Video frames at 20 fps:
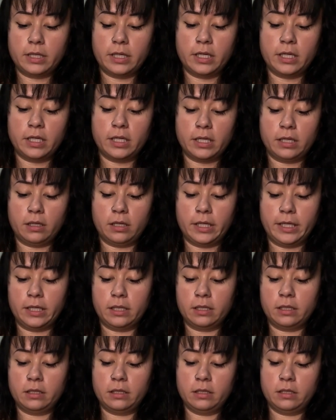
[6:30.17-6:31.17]
And it
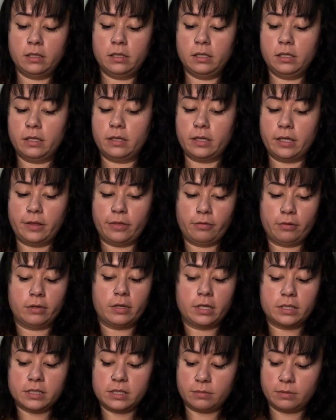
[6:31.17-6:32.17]
they throw it
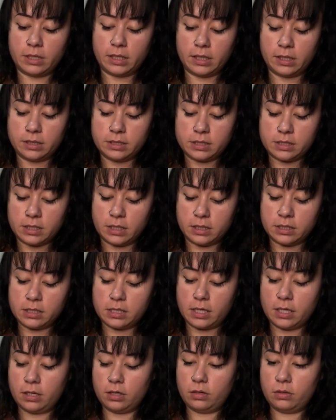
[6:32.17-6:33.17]
out something and it sticks
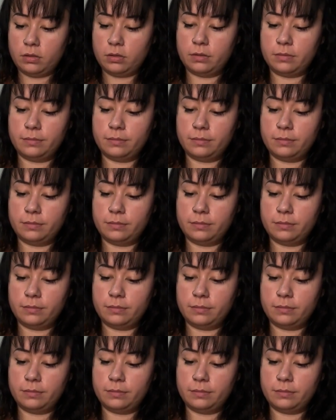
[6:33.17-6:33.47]
there.